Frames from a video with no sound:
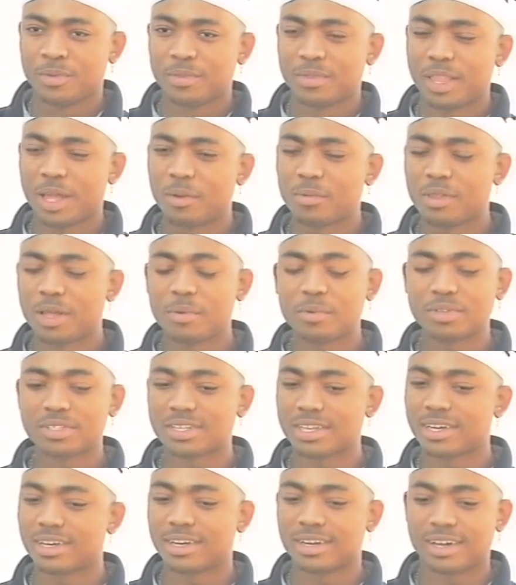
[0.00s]
That
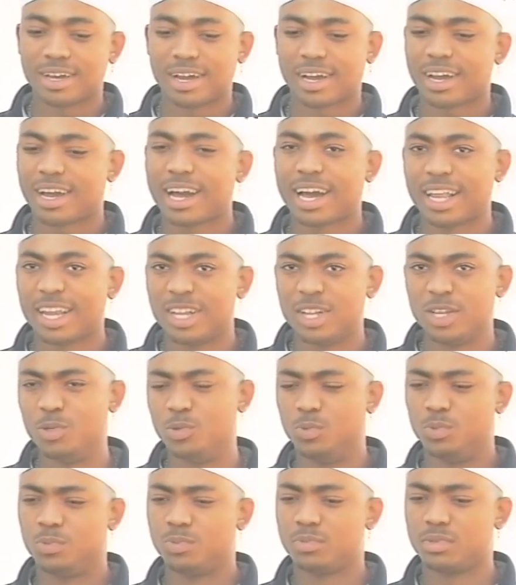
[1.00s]
was a
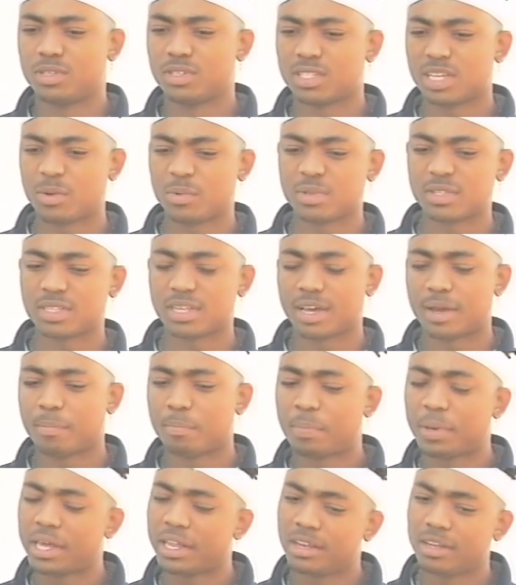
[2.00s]
callaloo, because I was
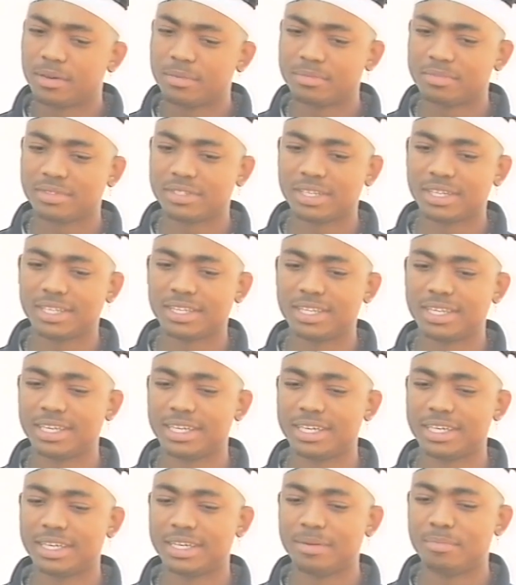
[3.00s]
Pelham did
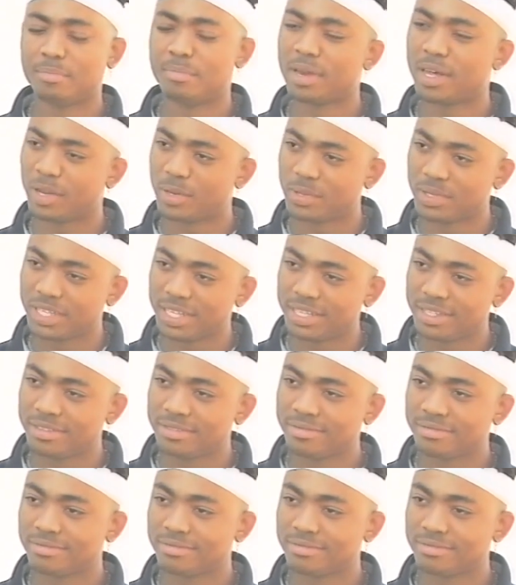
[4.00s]
the melody,